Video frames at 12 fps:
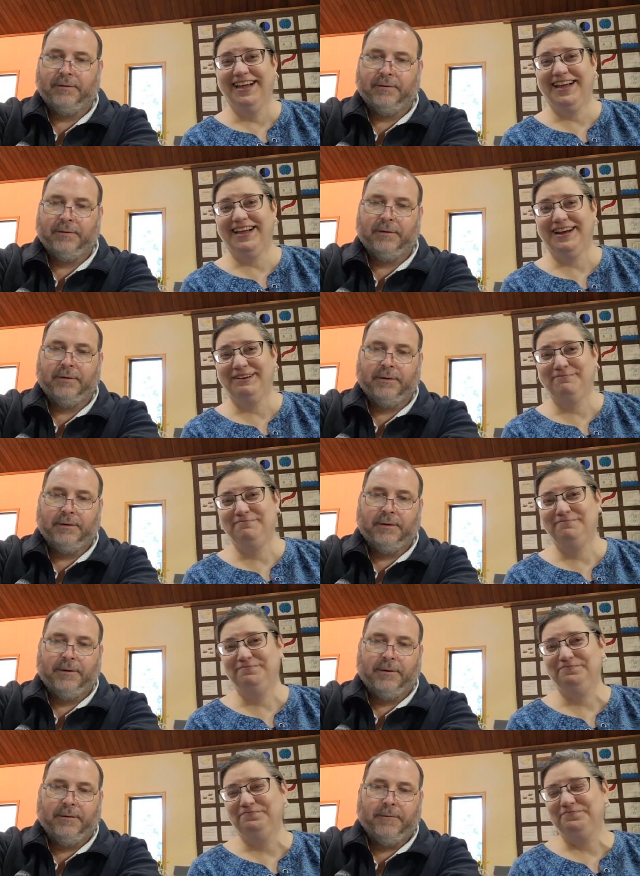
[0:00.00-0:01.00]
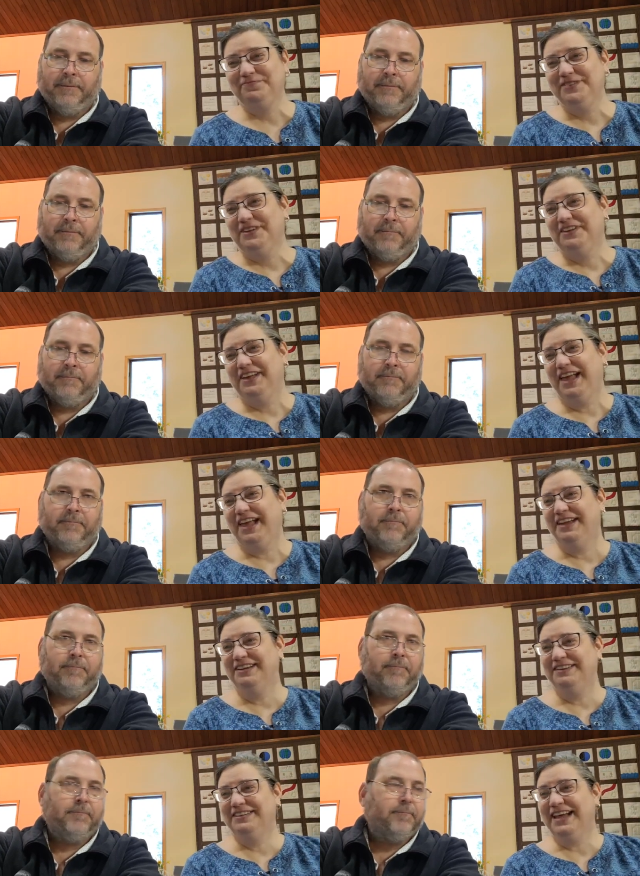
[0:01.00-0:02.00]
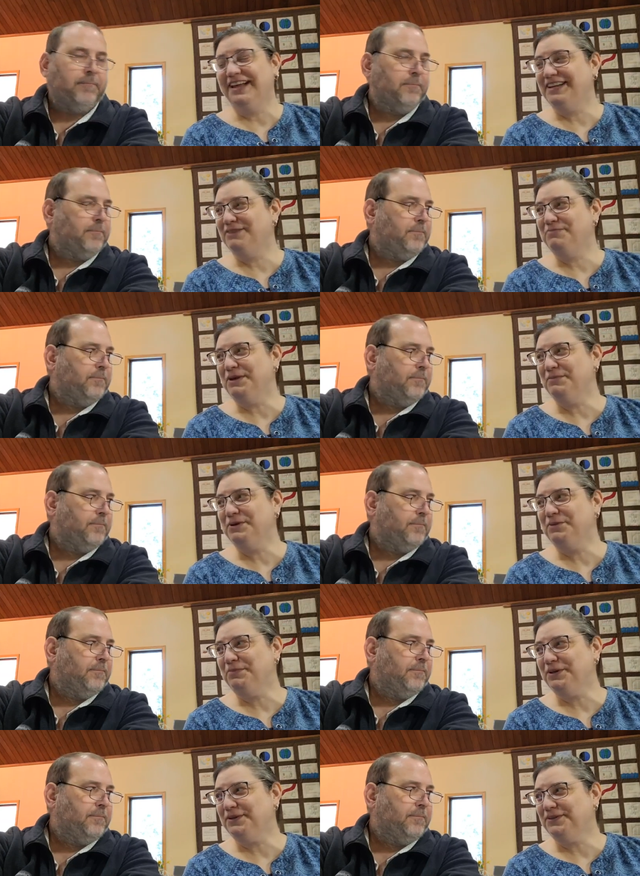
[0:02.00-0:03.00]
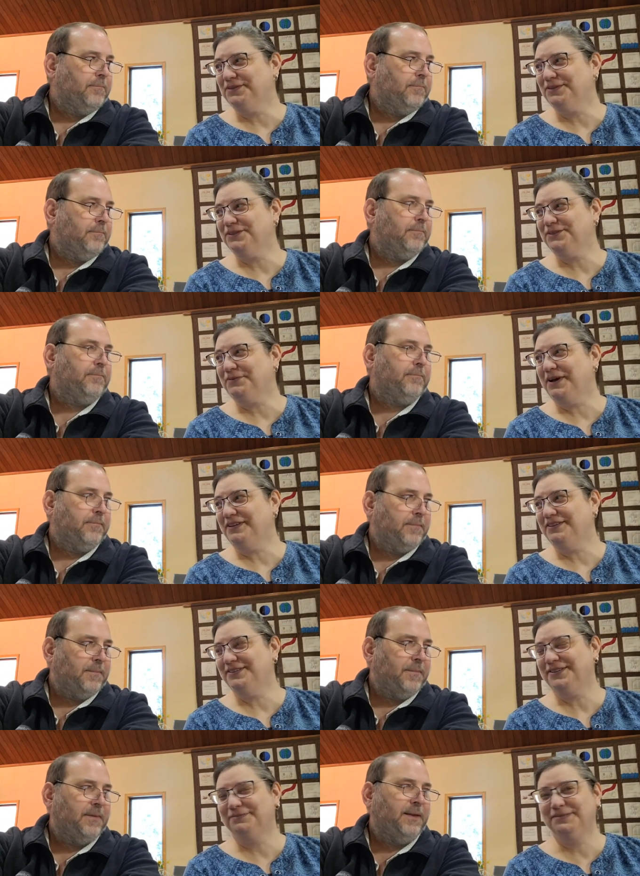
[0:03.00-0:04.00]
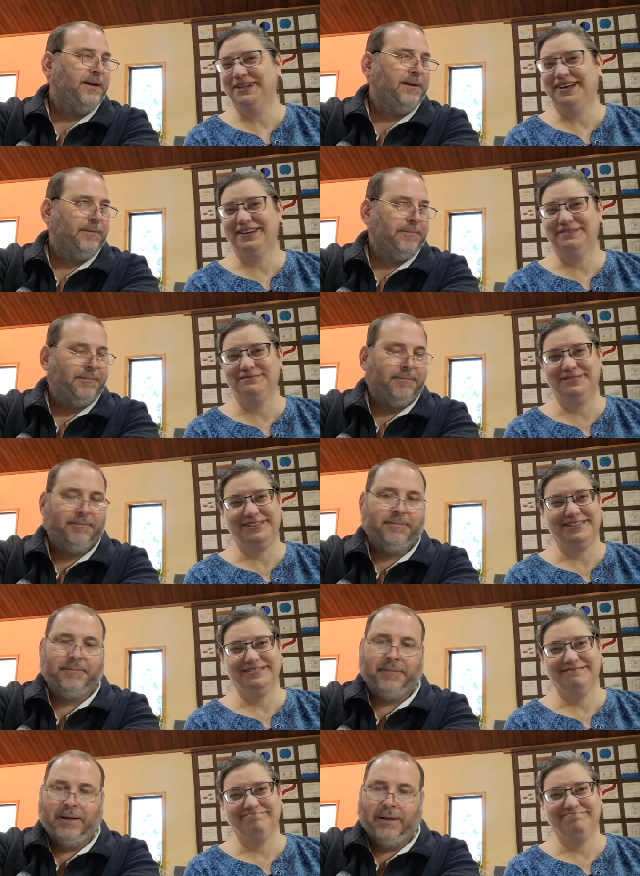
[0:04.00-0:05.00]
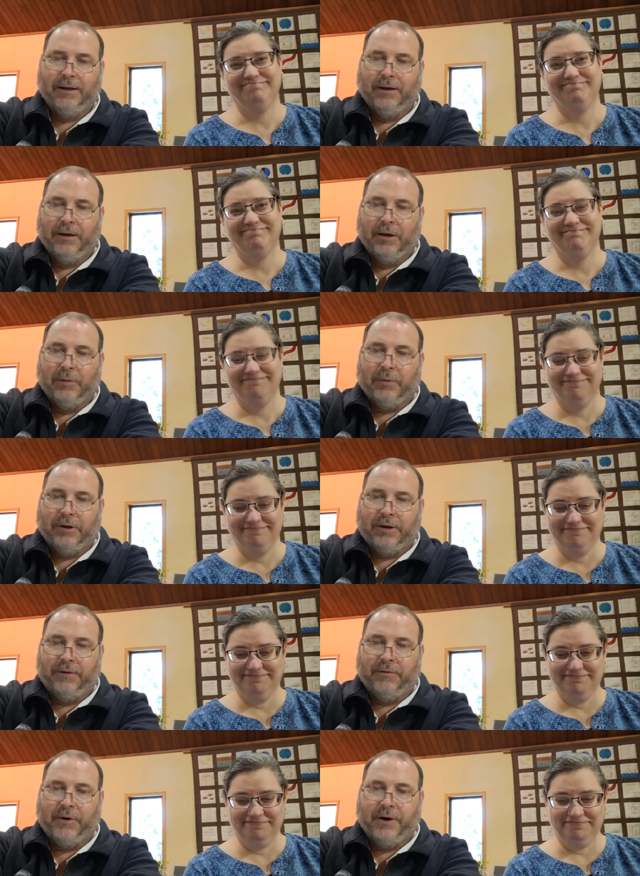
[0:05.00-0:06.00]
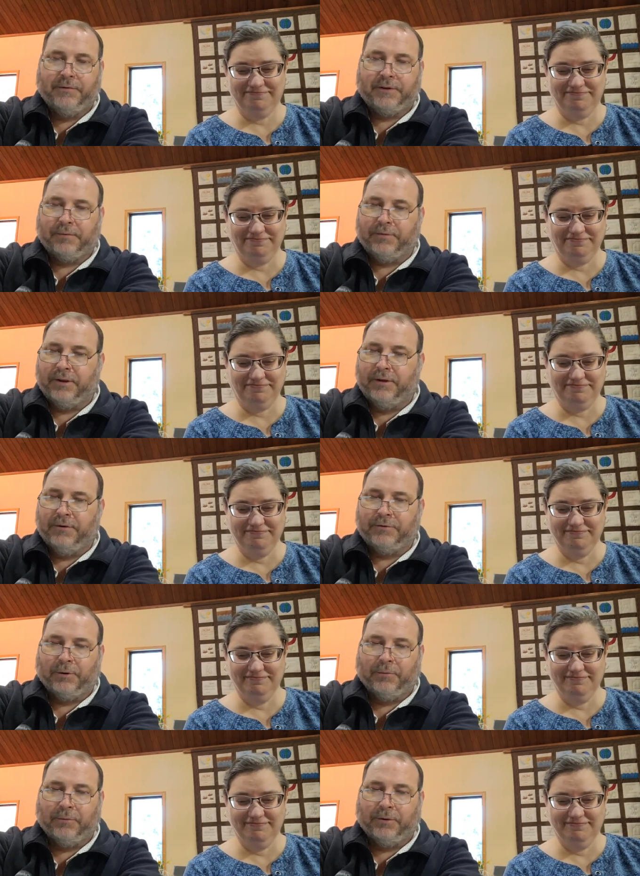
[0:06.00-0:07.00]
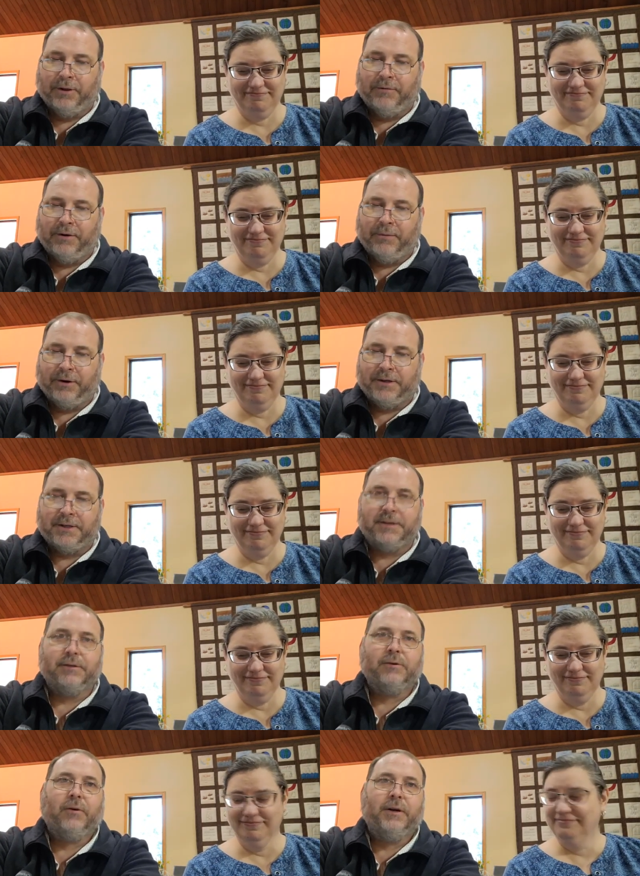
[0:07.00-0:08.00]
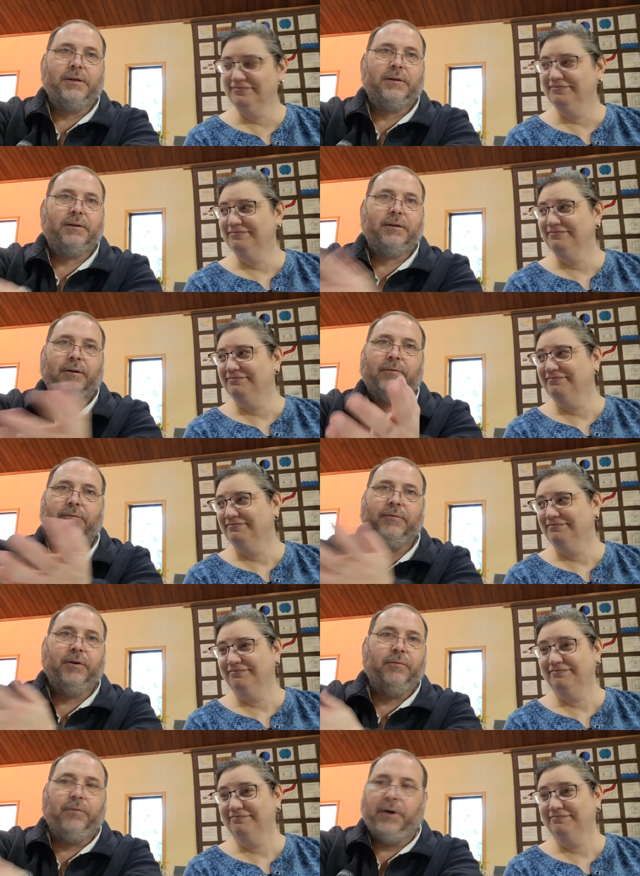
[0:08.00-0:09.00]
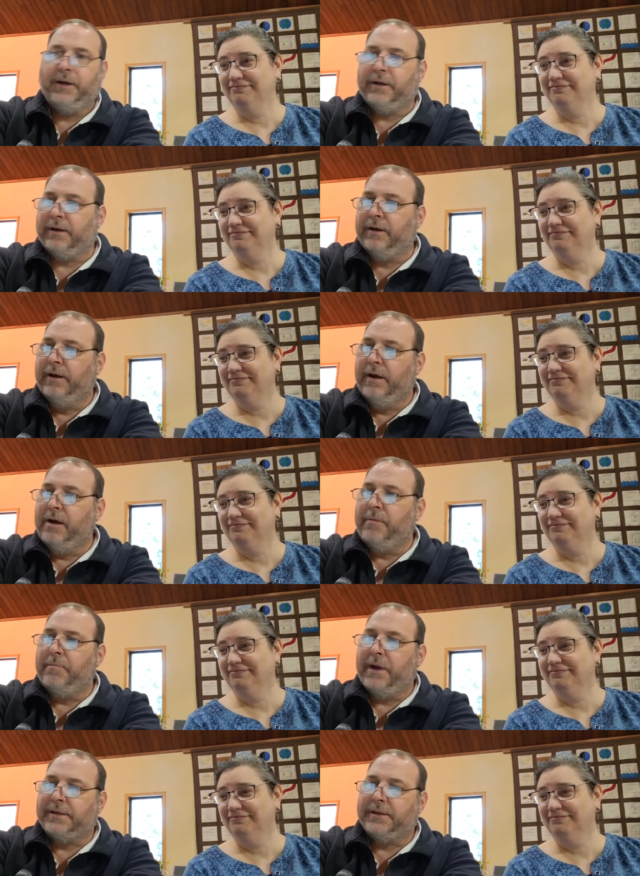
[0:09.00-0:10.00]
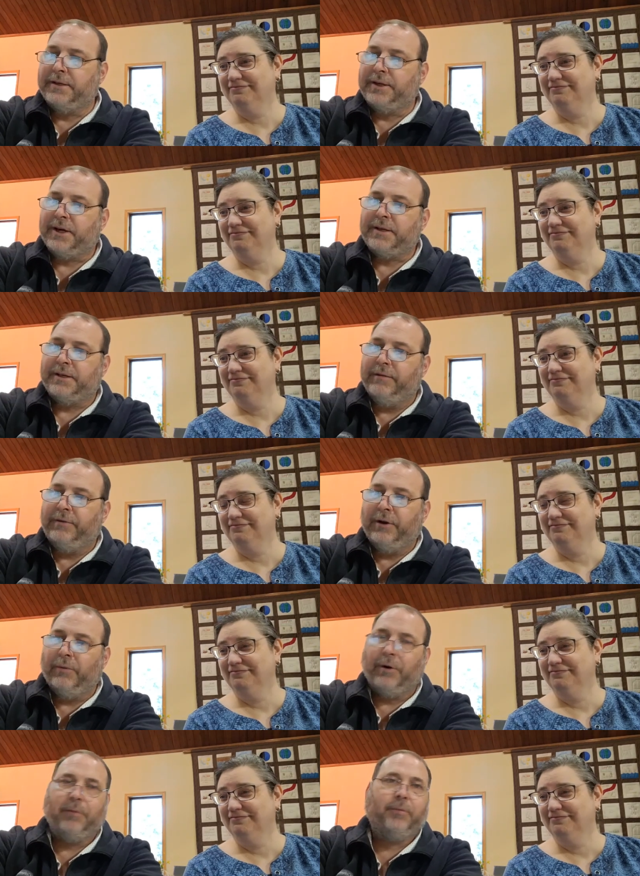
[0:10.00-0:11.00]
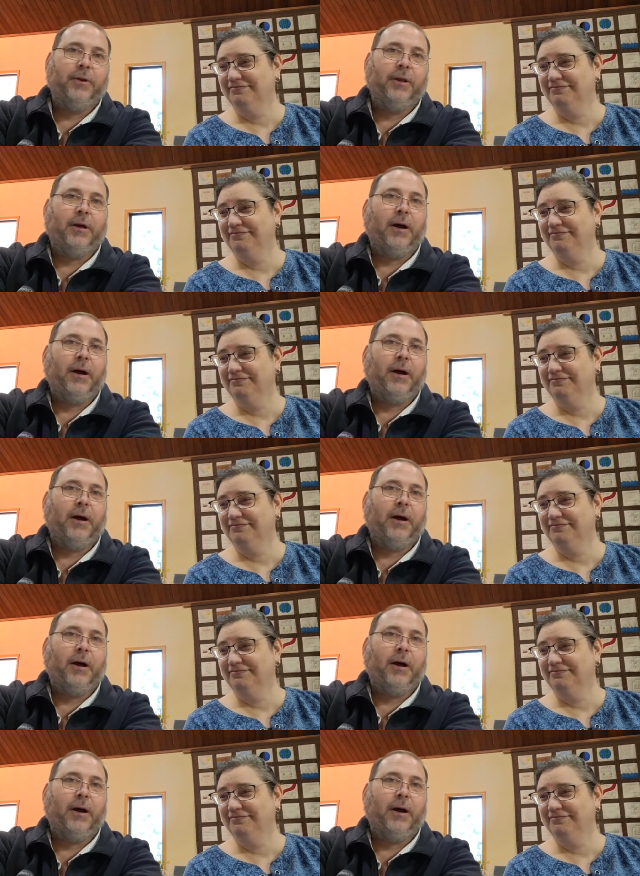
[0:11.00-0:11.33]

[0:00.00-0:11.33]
Speaker 1: Um, and that can be a bitter pill to swallow sometimes. Mm-hmm.
Speaker 2: But if you have something you have trouble believing about Jesus Christ, you know, feel free to message us if you don't want to put in the